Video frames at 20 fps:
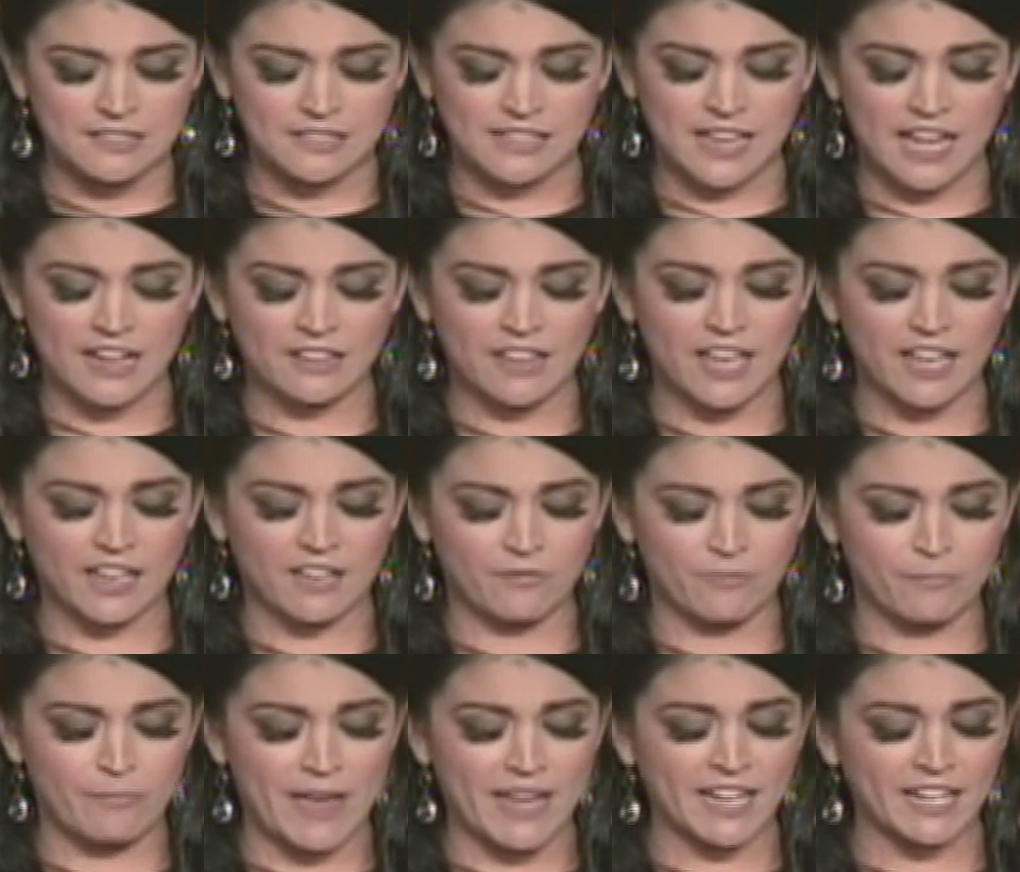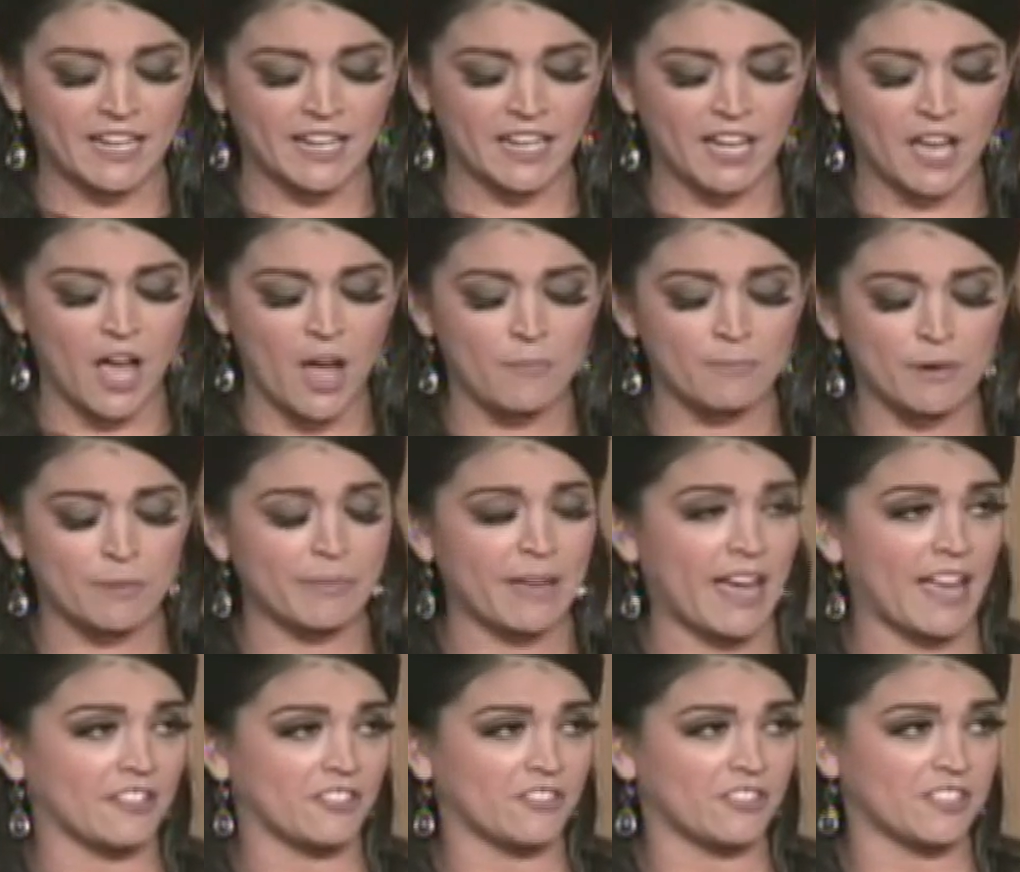It's kind of like if Benedict
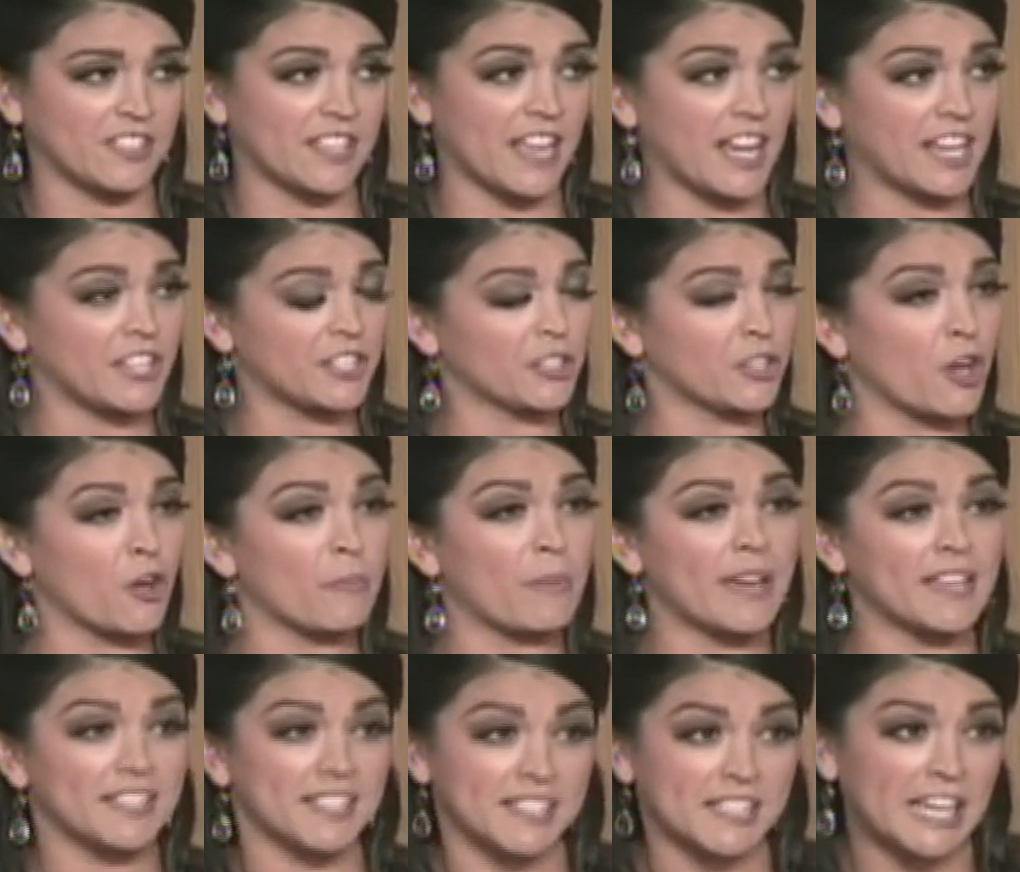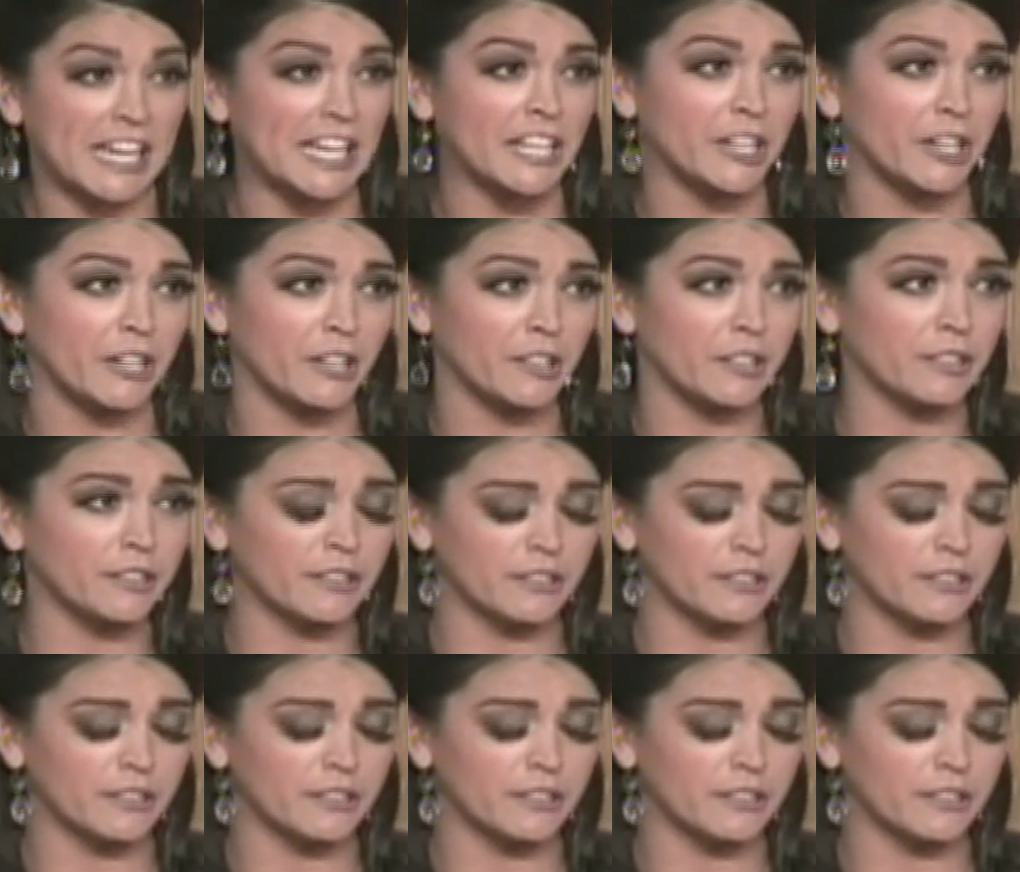Cumberbatch decided to go by Skeeter.